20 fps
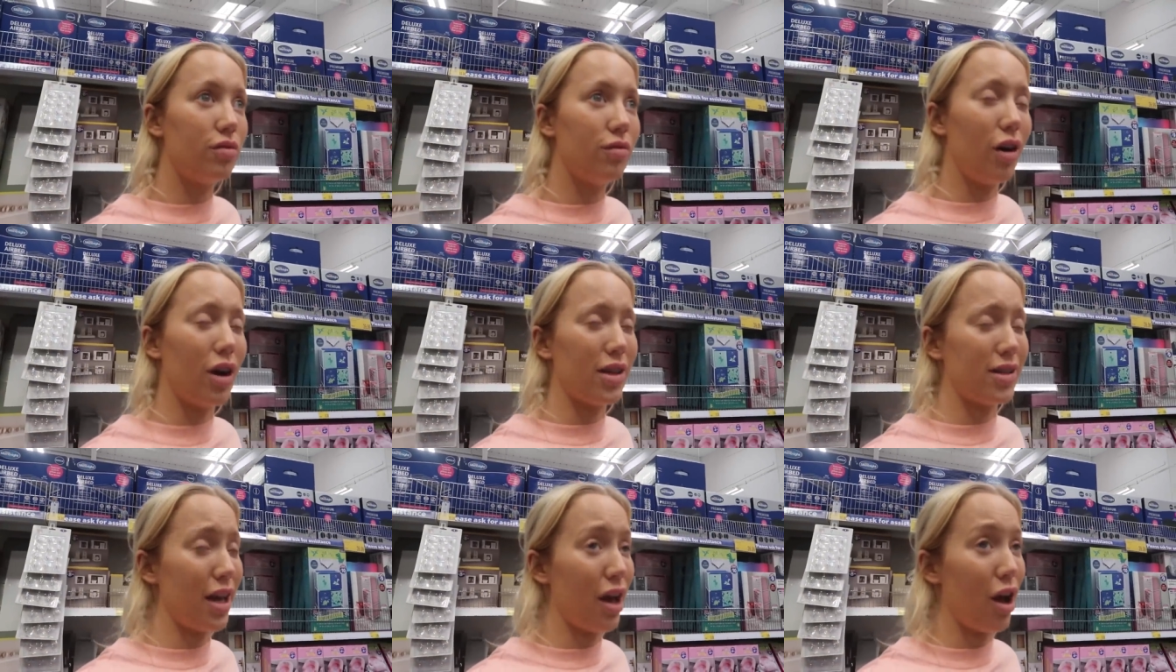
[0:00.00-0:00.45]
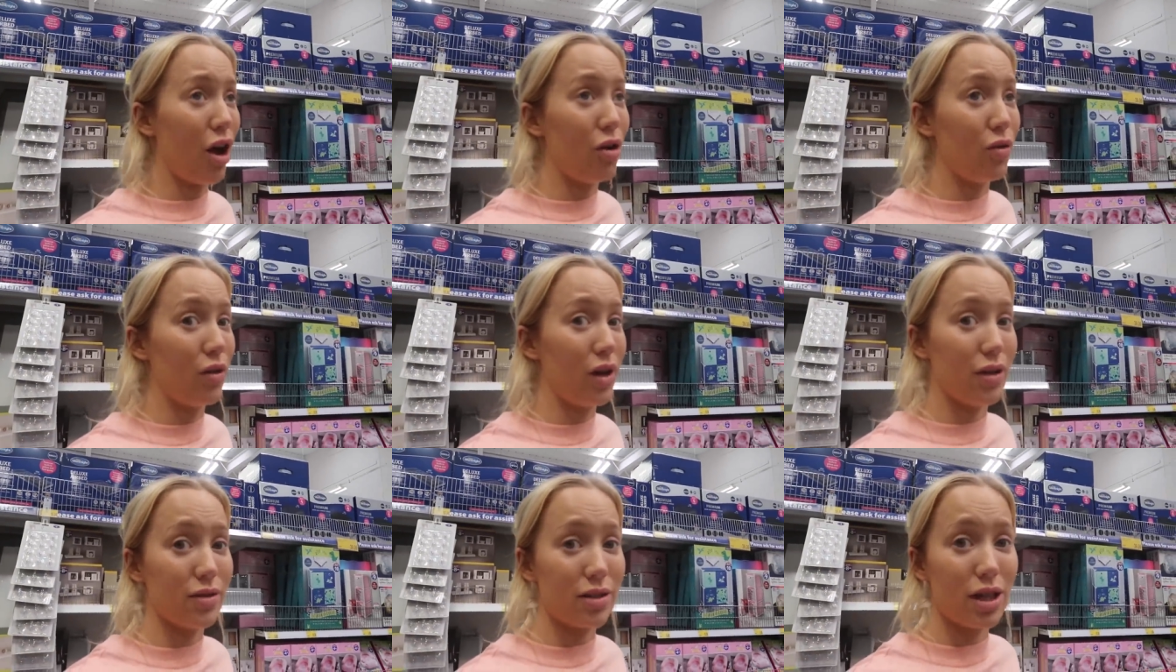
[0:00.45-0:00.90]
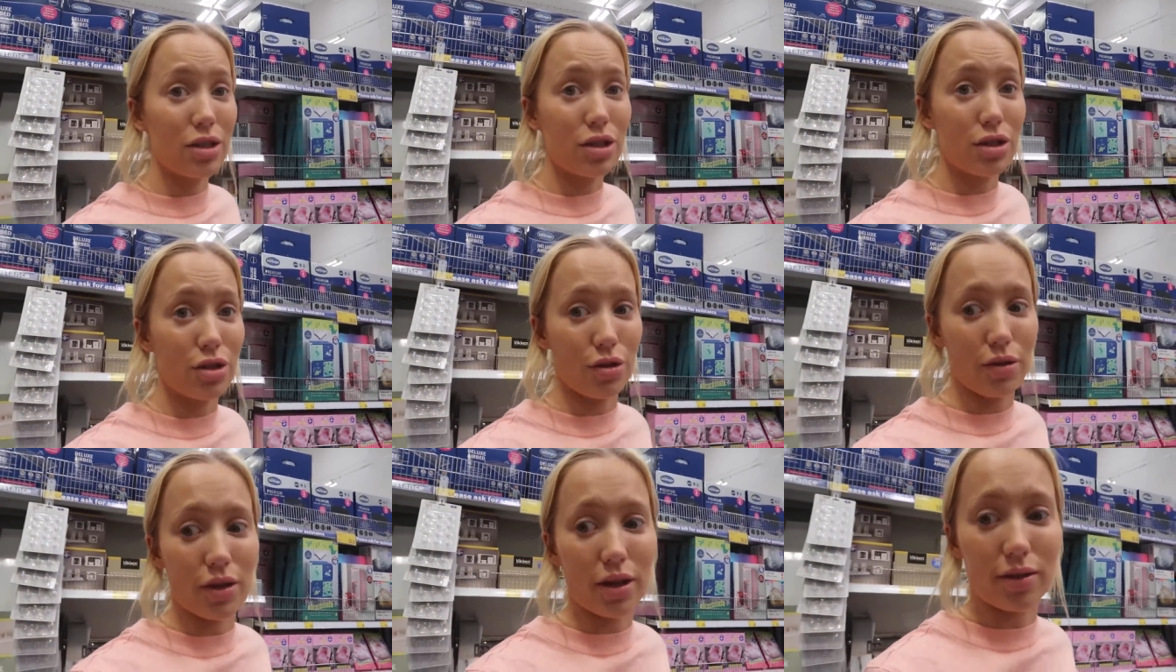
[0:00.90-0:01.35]
I say only, it's
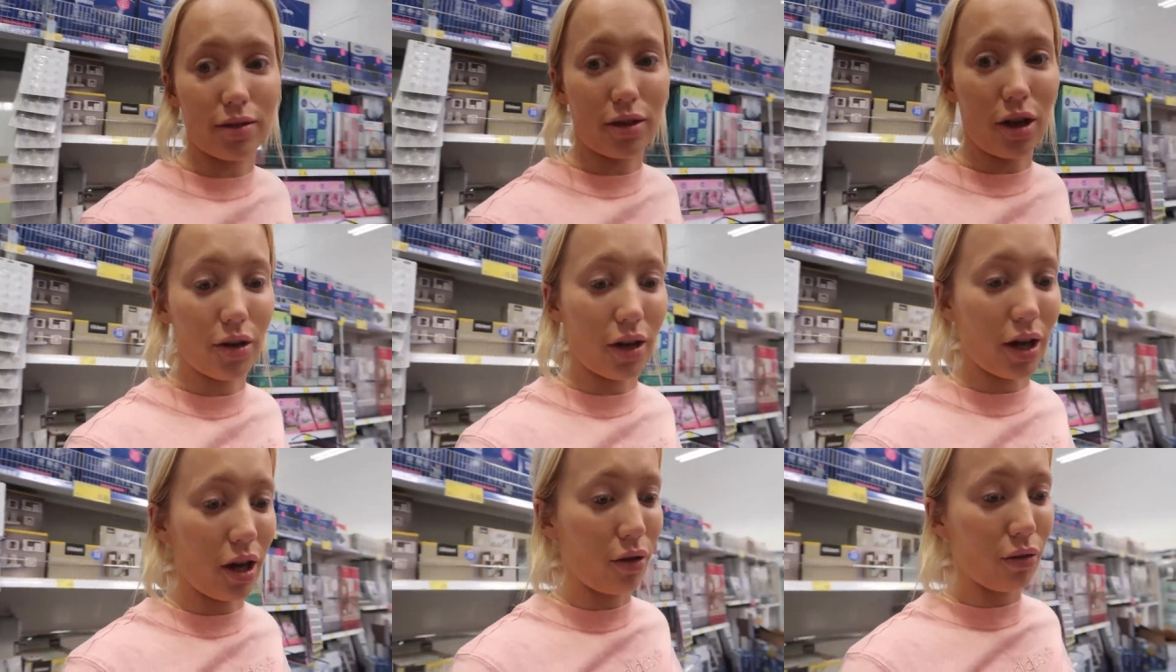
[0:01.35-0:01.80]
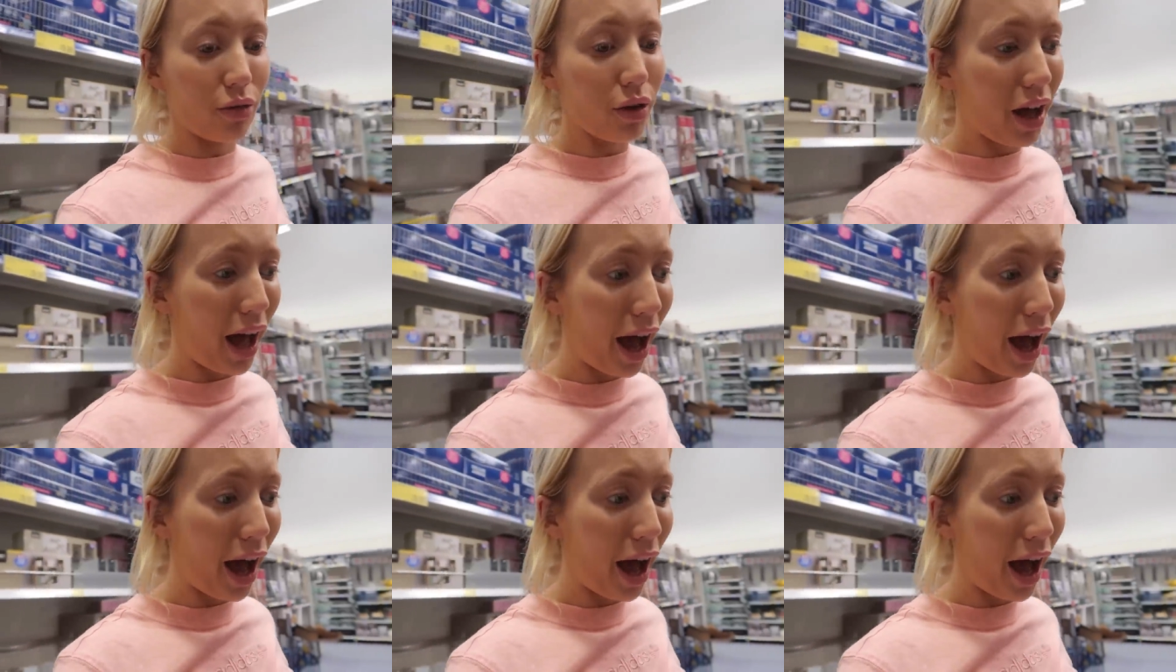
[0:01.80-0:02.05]
actually two years ago now.